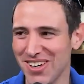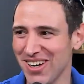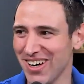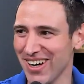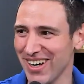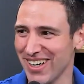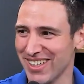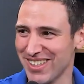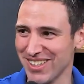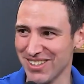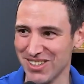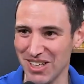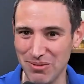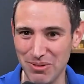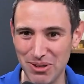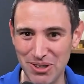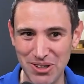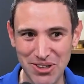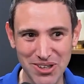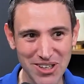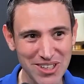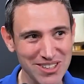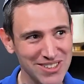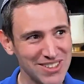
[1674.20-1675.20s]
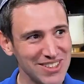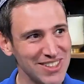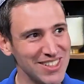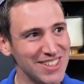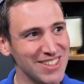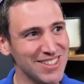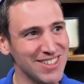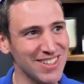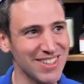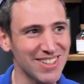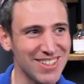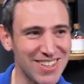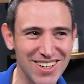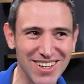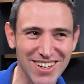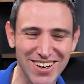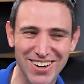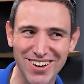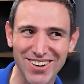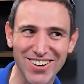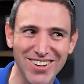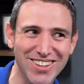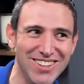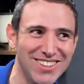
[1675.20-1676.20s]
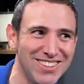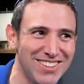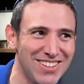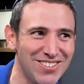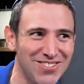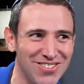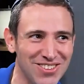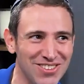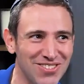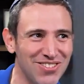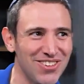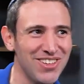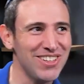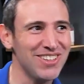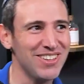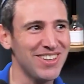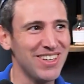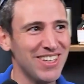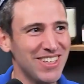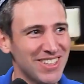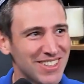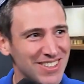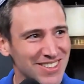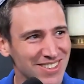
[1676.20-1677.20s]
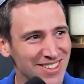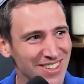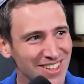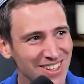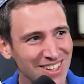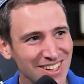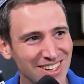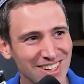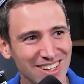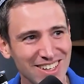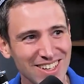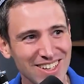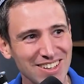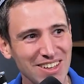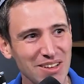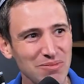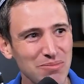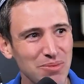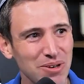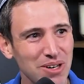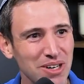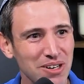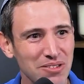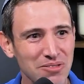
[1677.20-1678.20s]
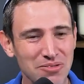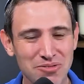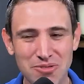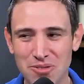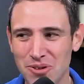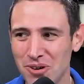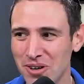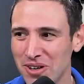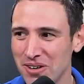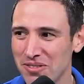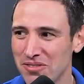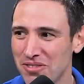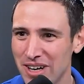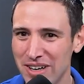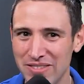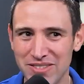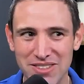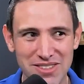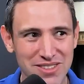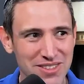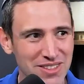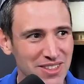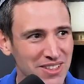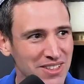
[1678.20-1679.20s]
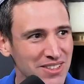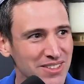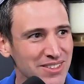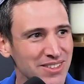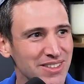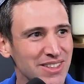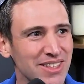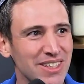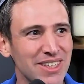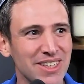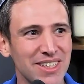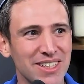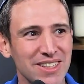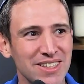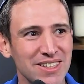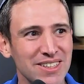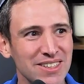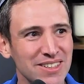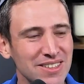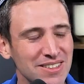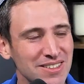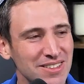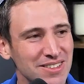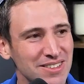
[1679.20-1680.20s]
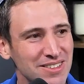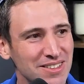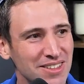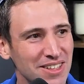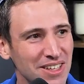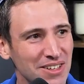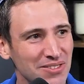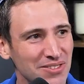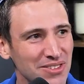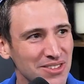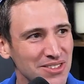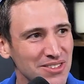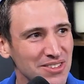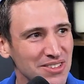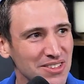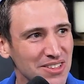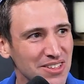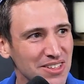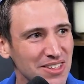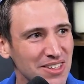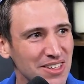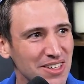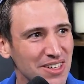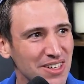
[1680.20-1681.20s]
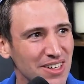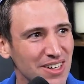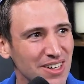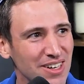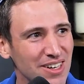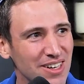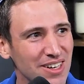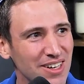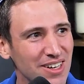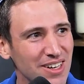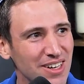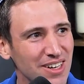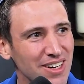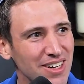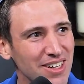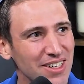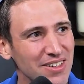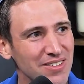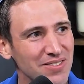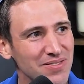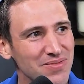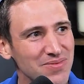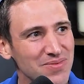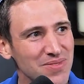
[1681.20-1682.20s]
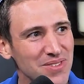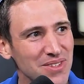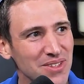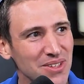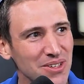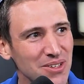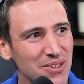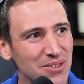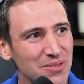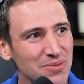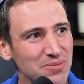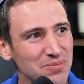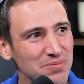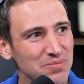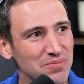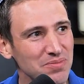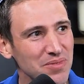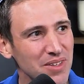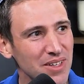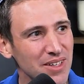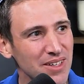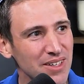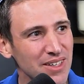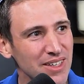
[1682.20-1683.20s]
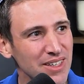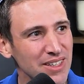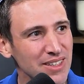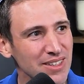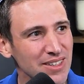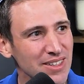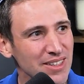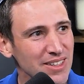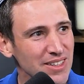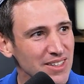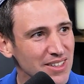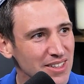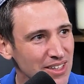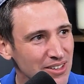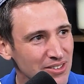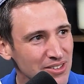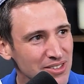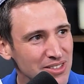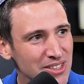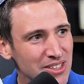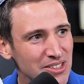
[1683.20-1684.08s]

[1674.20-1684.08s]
stars and double crosses and you know, all these different weird things to put in 4 and 5 and 6 disclaimers. So, all right, that was